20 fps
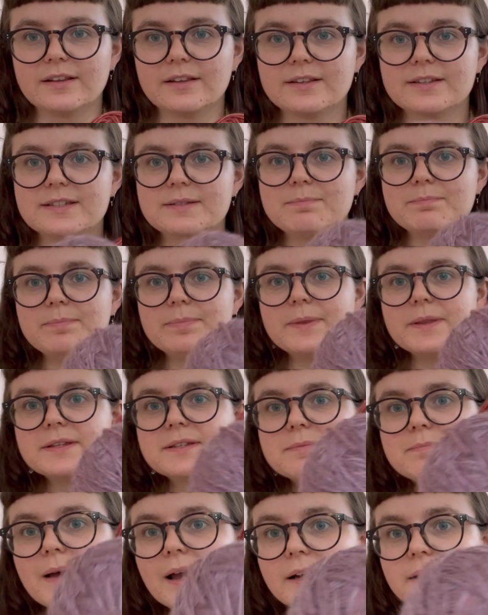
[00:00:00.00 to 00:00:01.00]
The
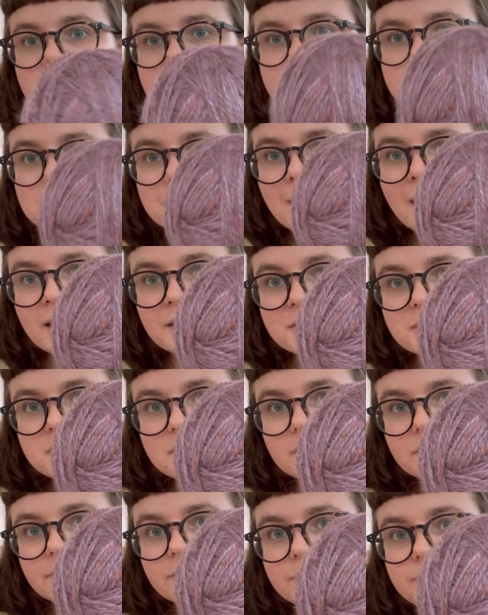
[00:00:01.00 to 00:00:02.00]
speckles
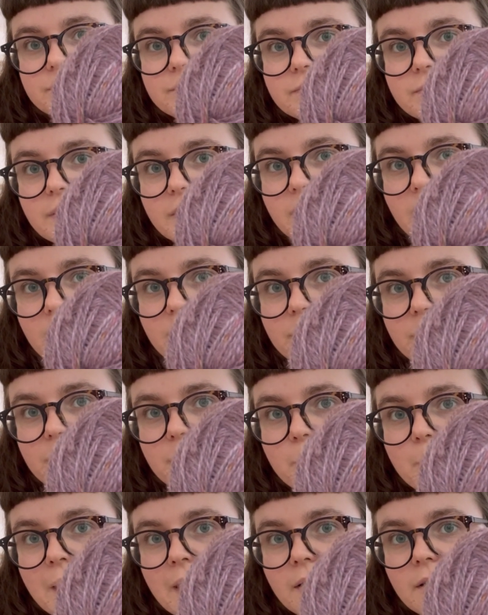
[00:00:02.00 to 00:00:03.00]
match the kind of
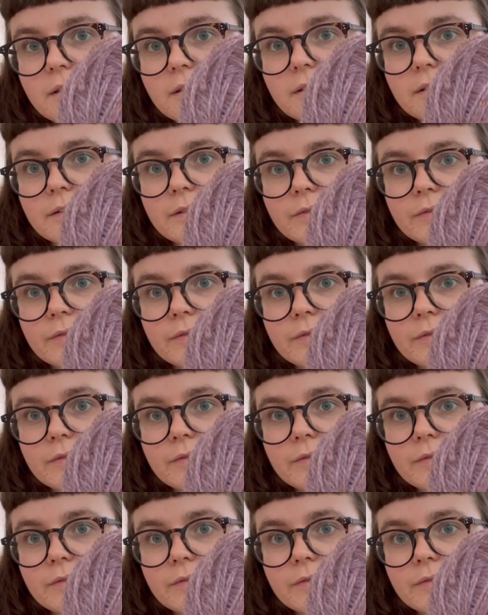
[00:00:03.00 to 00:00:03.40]
the main colour of